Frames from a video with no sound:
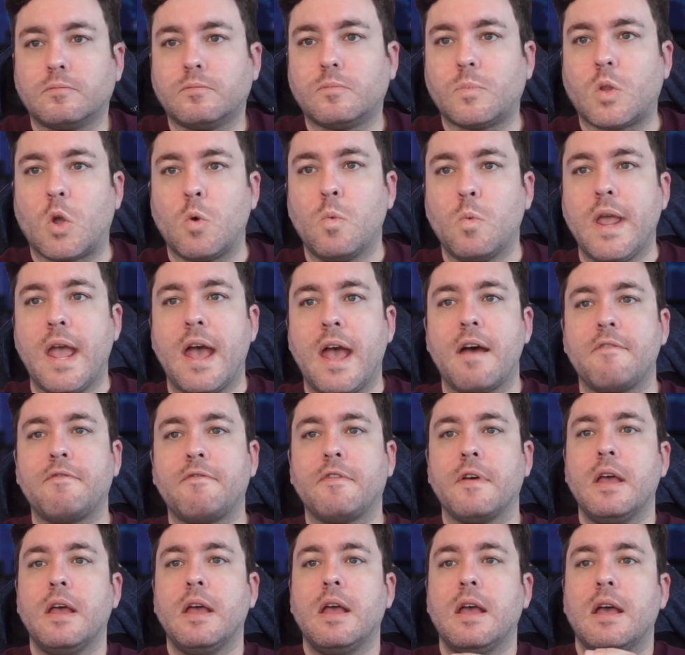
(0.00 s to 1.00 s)
we
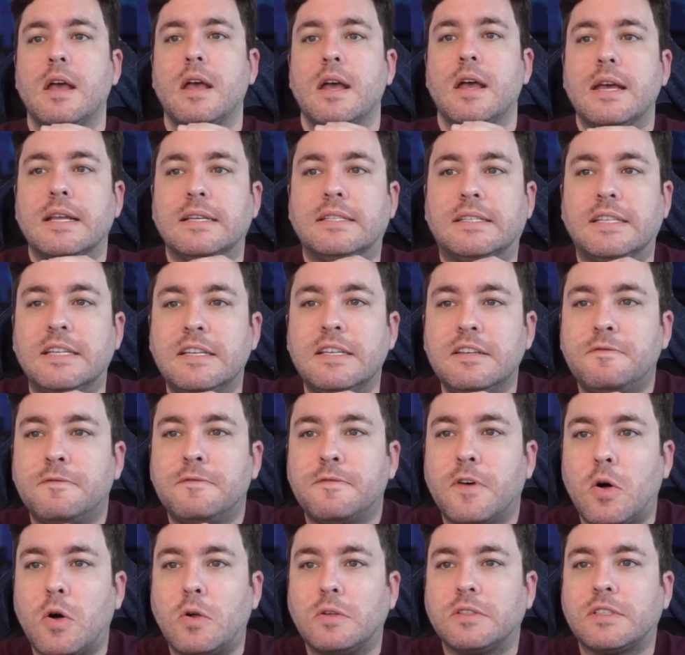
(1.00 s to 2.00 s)
have
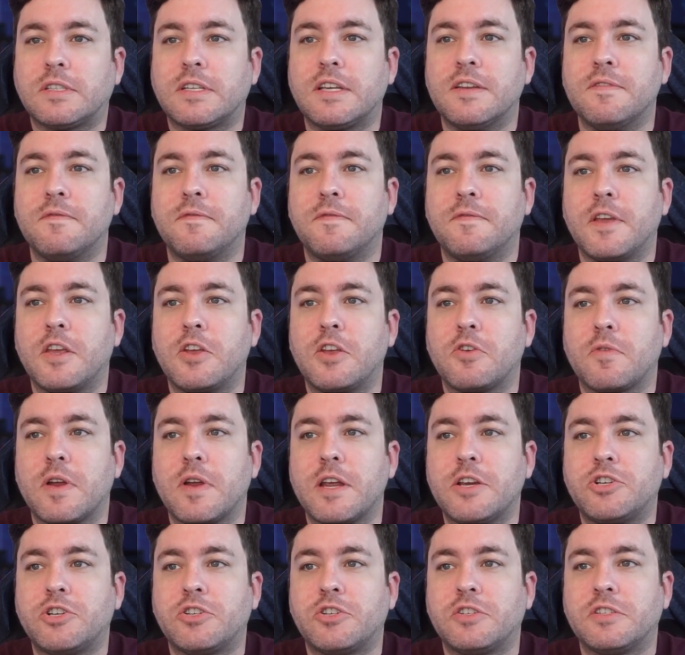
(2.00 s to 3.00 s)
default
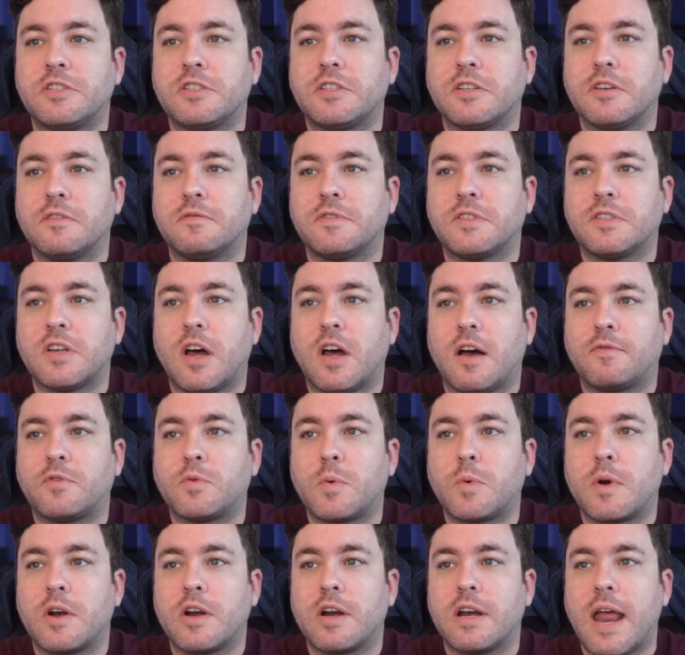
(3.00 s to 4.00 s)
configurations of
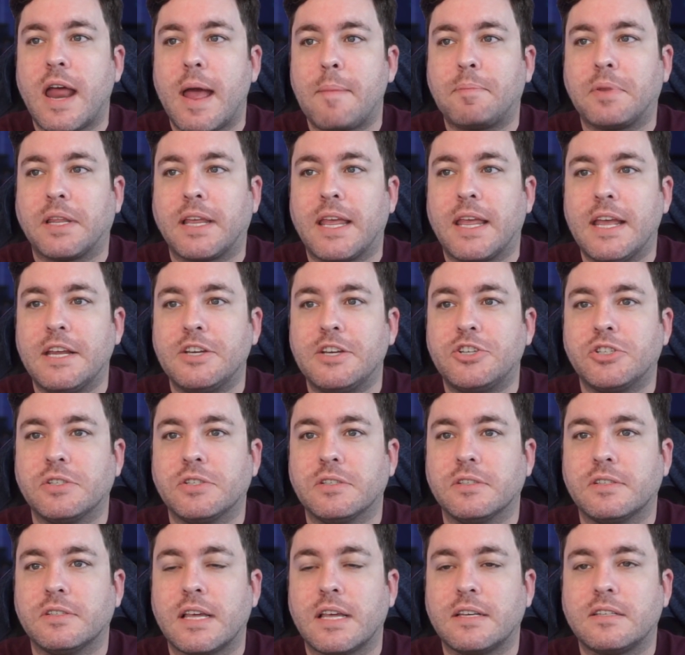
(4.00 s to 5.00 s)
software and
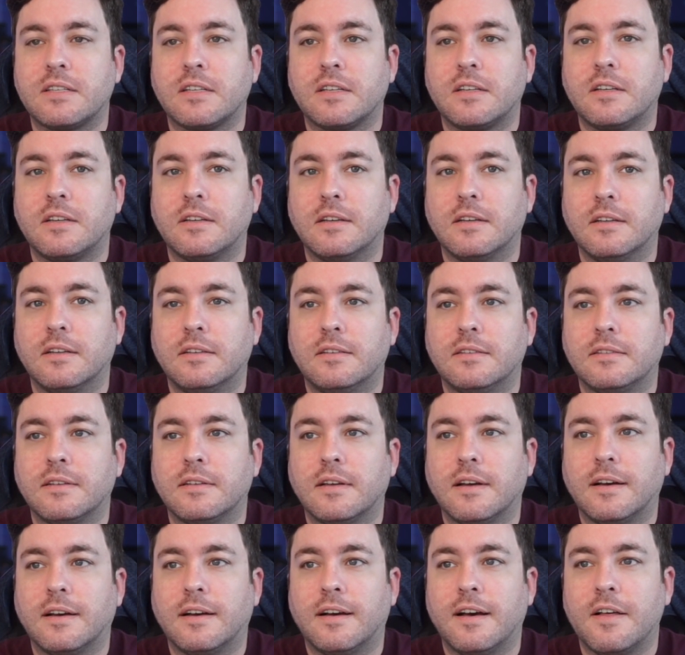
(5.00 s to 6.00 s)
applications. That's a good
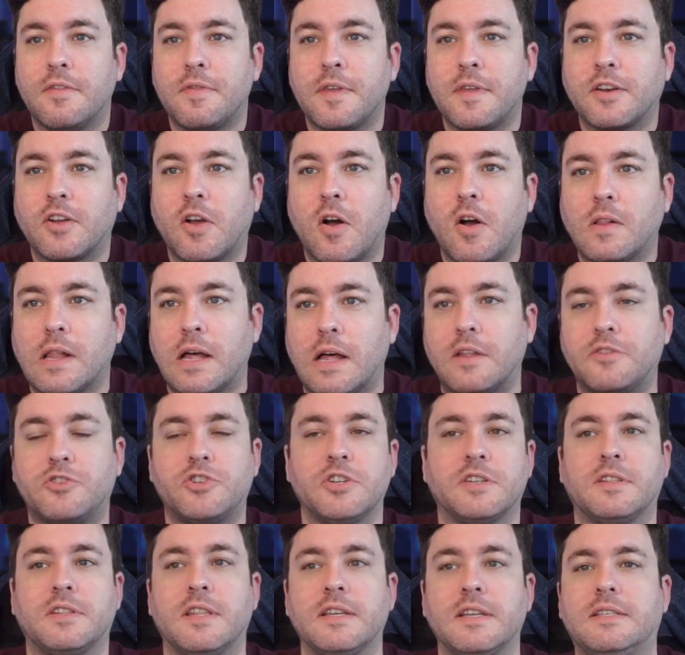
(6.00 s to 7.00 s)
thing to call out,
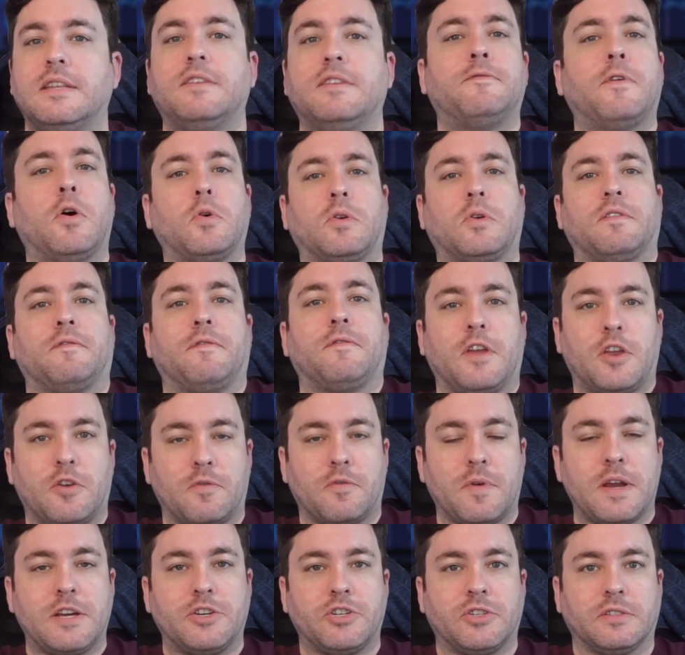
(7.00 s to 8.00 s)
just the default
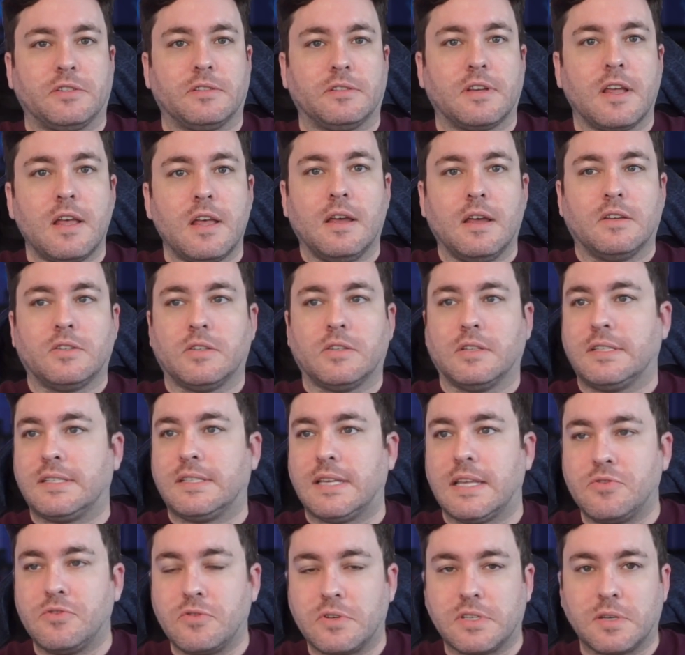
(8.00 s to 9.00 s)
configurations. So let's
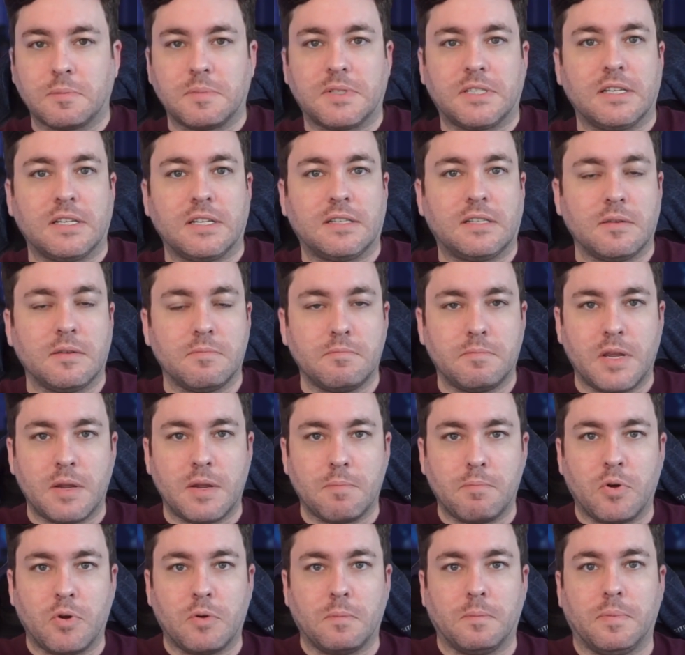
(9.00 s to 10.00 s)
say there's some system
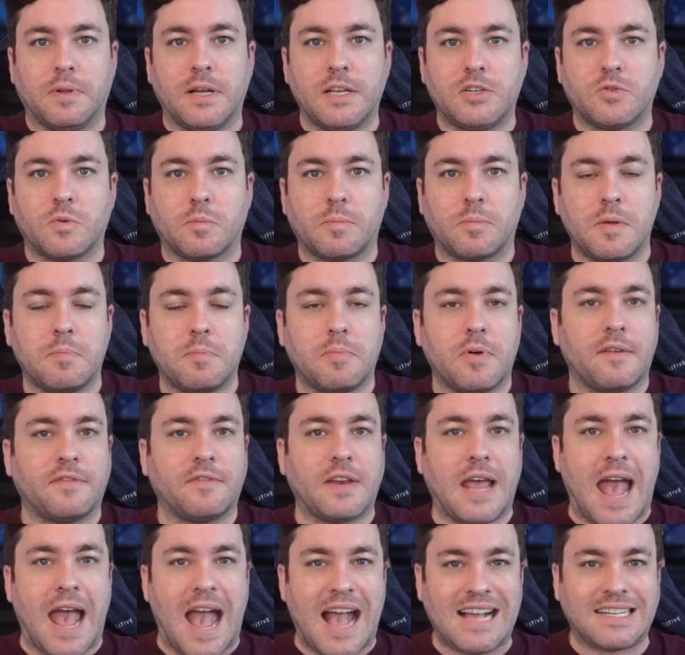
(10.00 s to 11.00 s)
being put in place where people have
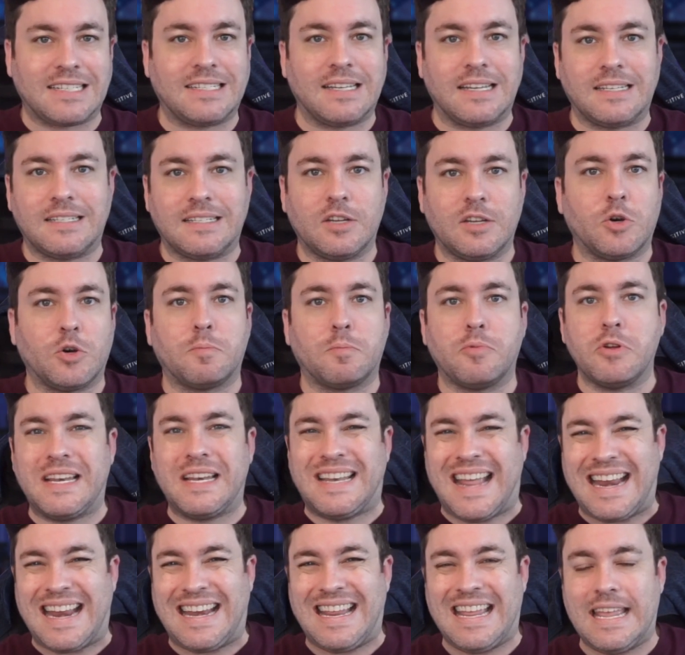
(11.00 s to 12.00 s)
to access it or put
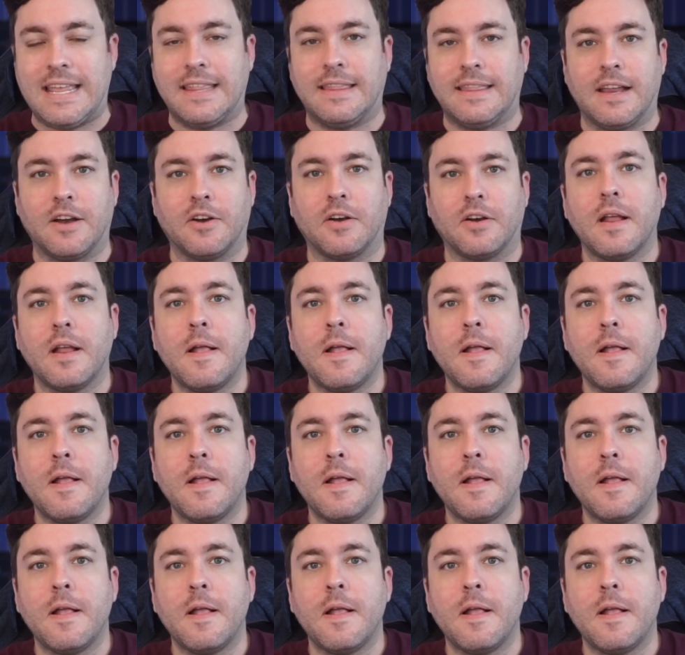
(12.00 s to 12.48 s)
data in there,